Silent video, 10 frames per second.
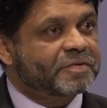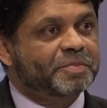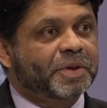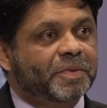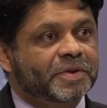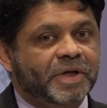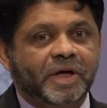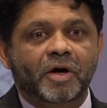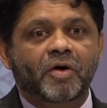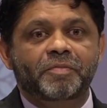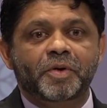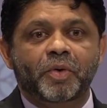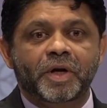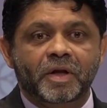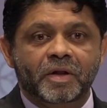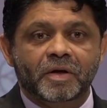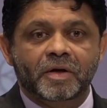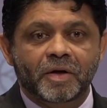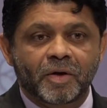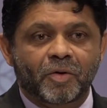from people saying, oh, I've been waiting in
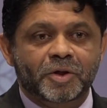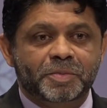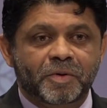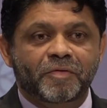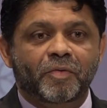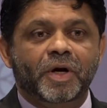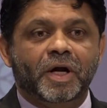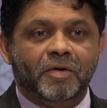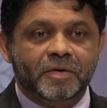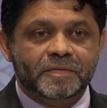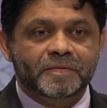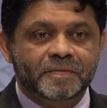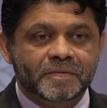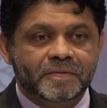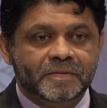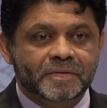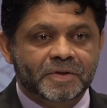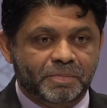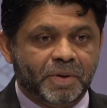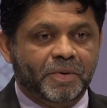the hospital for 1 hour,
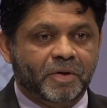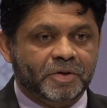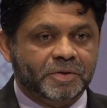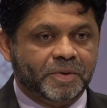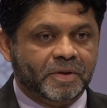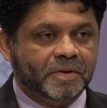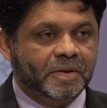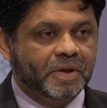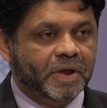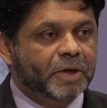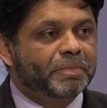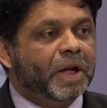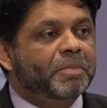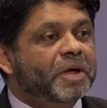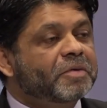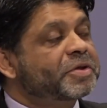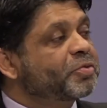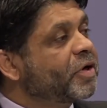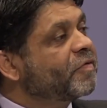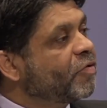in the public hospital. In Melbourne, it was
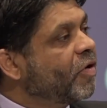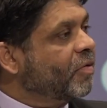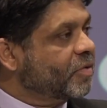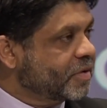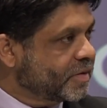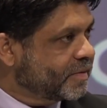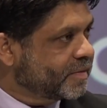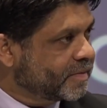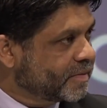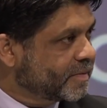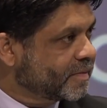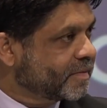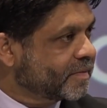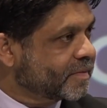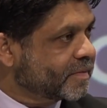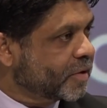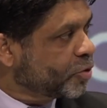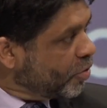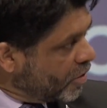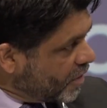24 hours,
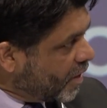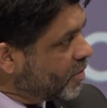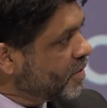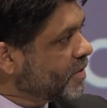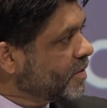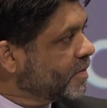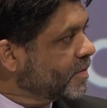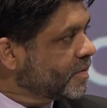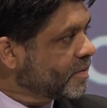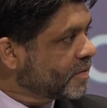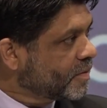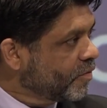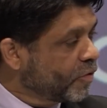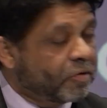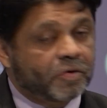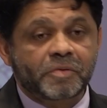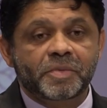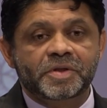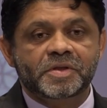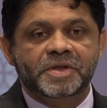12 hours for
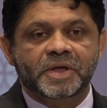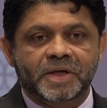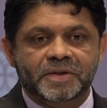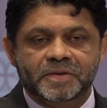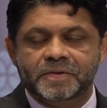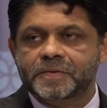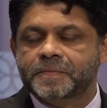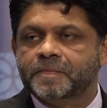non-emergency cases.